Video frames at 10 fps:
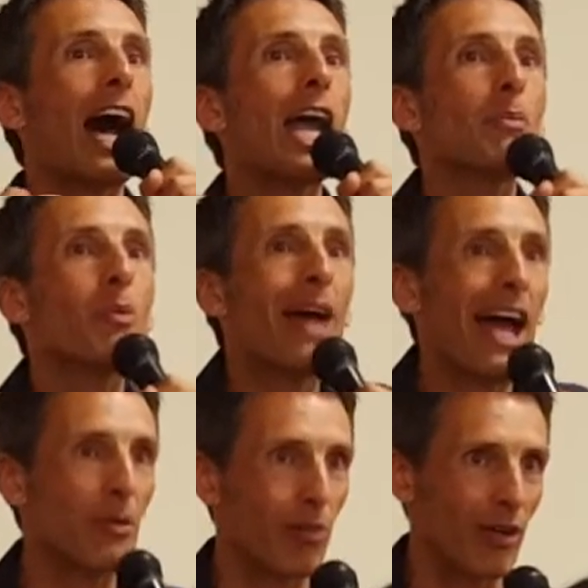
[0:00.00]
I'm a
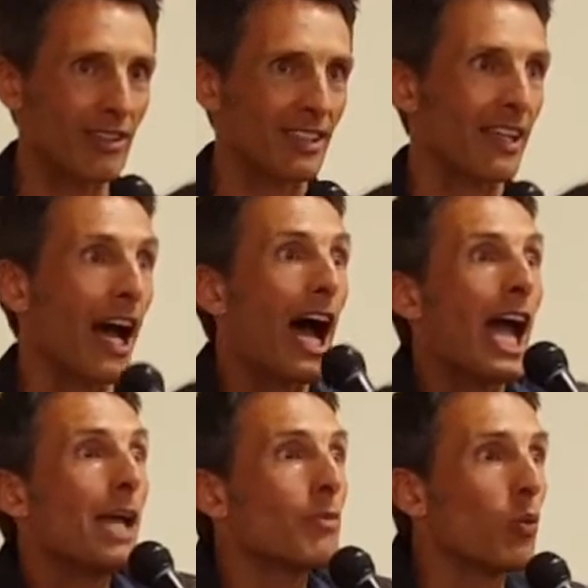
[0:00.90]
bad person.
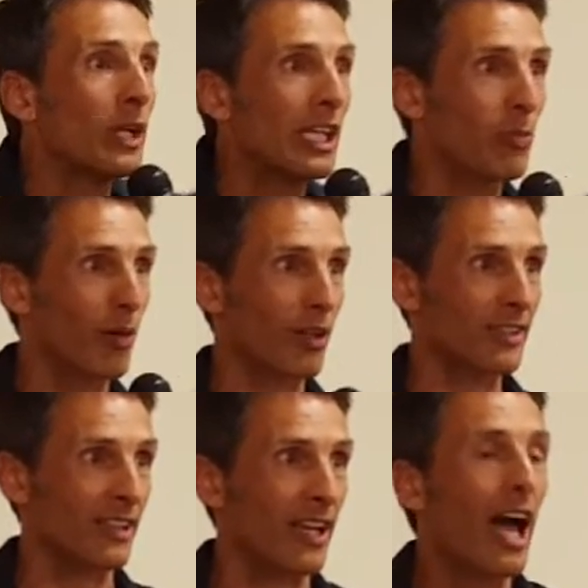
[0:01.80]
I'm a weak
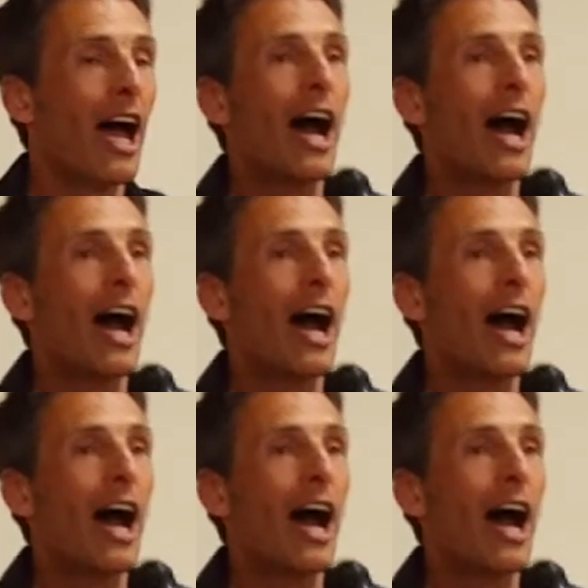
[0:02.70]
person.